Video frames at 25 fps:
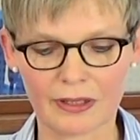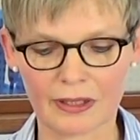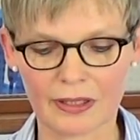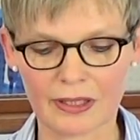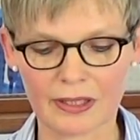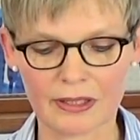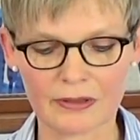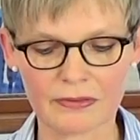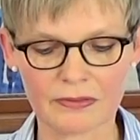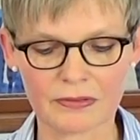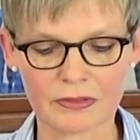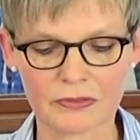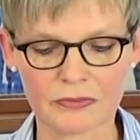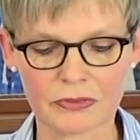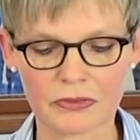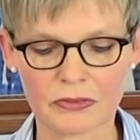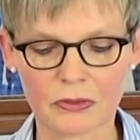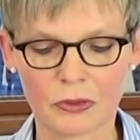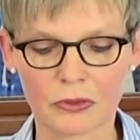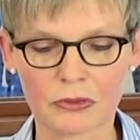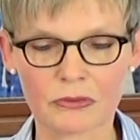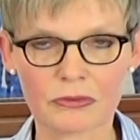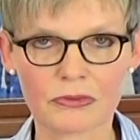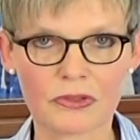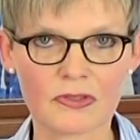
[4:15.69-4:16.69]
life of a
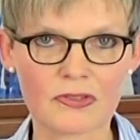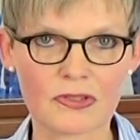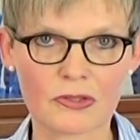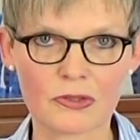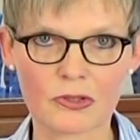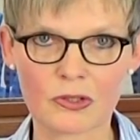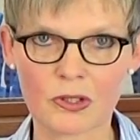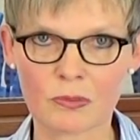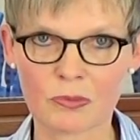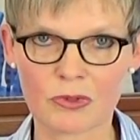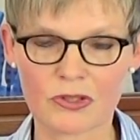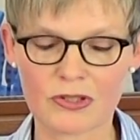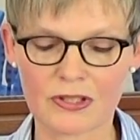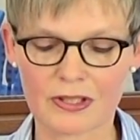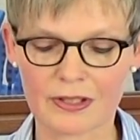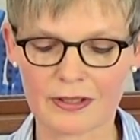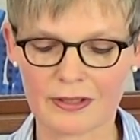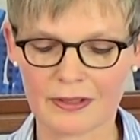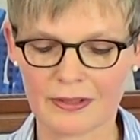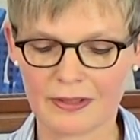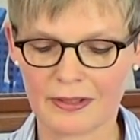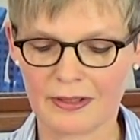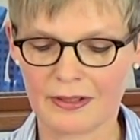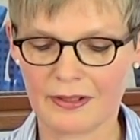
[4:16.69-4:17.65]
conference interpreter,